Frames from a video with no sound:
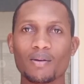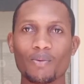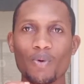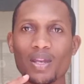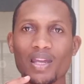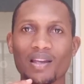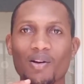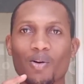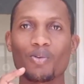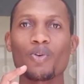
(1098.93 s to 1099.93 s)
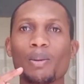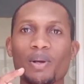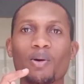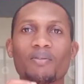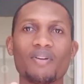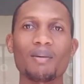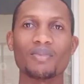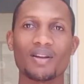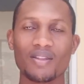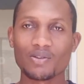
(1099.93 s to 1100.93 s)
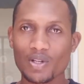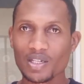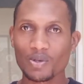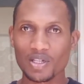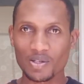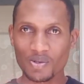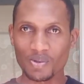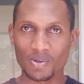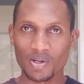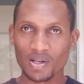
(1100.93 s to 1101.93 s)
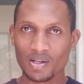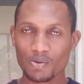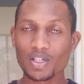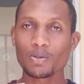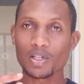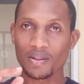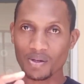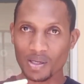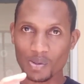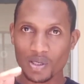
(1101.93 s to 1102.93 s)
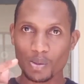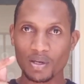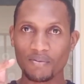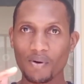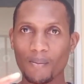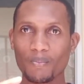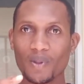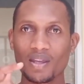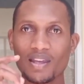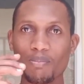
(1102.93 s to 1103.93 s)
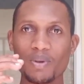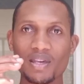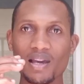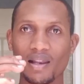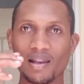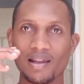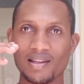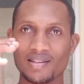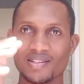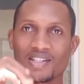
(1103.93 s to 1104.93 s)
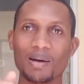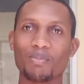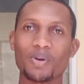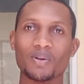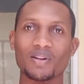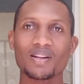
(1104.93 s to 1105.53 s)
winning or who will be confirmed the 2023-2024 EPL champion.